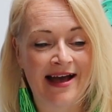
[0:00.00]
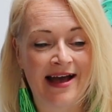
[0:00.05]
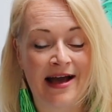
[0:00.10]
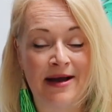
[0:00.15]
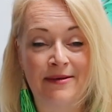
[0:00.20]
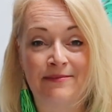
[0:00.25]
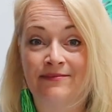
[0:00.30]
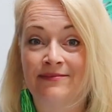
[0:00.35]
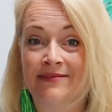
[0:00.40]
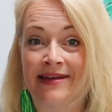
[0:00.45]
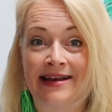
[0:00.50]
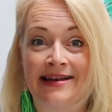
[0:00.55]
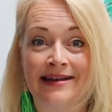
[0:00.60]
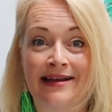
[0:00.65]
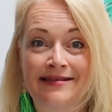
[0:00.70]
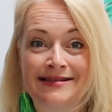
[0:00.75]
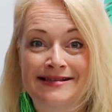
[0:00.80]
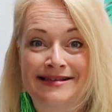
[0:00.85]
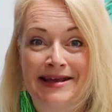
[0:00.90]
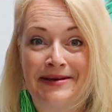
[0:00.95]
get
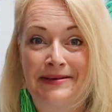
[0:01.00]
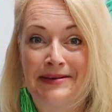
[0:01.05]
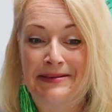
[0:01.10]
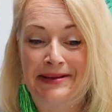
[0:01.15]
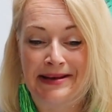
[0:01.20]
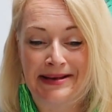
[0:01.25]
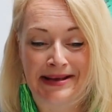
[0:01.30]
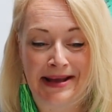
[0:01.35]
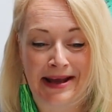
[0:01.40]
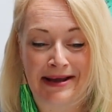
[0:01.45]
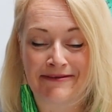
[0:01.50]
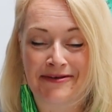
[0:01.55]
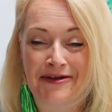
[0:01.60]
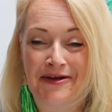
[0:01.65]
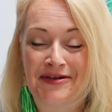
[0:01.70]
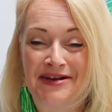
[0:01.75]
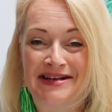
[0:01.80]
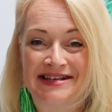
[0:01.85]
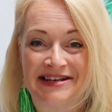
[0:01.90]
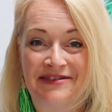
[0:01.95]
another skewer and carry
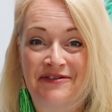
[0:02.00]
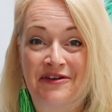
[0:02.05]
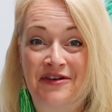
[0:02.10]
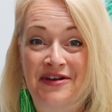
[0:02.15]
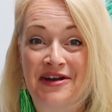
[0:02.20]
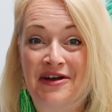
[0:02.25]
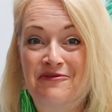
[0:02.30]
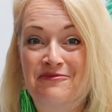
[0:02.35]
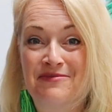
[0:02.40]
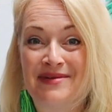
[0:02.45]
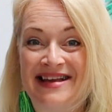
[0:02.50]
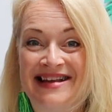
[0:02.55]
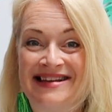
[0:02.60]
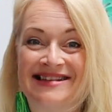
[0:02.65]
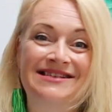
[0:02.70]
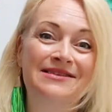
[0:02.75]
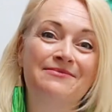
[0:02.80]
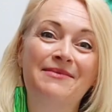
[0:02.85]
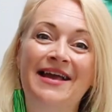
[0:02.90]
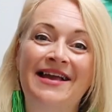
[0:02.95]
on until you've got enough
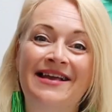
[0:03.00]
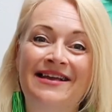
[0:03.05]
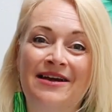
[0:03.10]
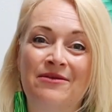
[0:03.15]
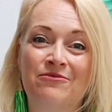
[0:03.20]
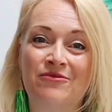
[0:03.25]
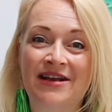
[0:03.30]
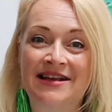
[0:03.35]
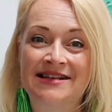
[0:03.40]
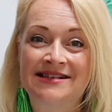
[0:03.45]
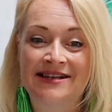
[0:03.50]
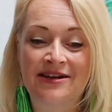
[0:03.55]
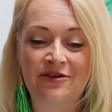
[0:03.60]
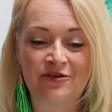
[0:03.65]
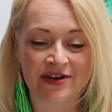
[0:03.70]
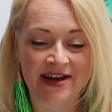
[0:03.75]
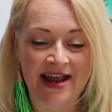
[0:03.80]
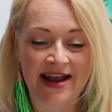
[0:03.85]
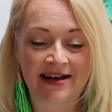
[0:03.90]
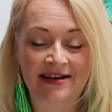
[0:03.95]
beads to make a bracelet
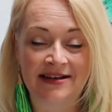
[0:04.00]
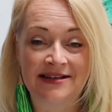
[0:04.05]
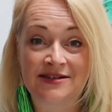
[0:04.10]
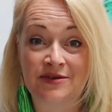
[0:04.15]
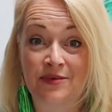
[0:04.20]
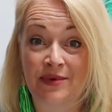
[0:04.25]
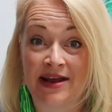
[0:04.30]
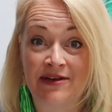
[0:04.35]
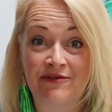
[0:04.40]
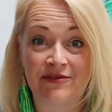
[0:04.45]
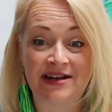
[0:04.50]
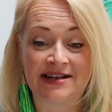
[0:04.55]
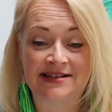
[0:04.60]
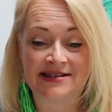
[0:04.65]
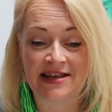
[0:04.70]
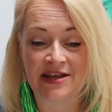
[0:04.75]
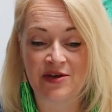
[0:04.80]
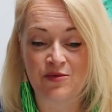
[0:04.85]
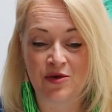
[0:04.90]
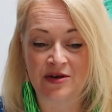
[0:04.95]
or a necklace or whatever it
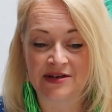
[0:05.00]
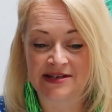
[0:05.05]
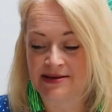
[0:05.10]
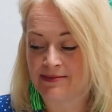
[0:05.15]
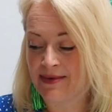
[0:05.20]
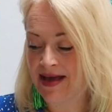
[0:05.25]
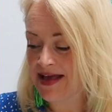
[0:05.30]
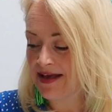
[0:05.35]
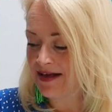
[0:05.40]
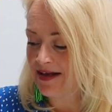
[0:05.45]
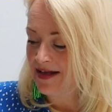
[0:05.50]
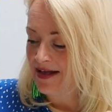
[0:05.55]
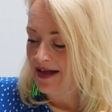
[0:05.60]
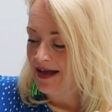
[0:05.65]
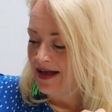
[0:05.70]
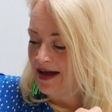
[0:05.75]
is that you want to make.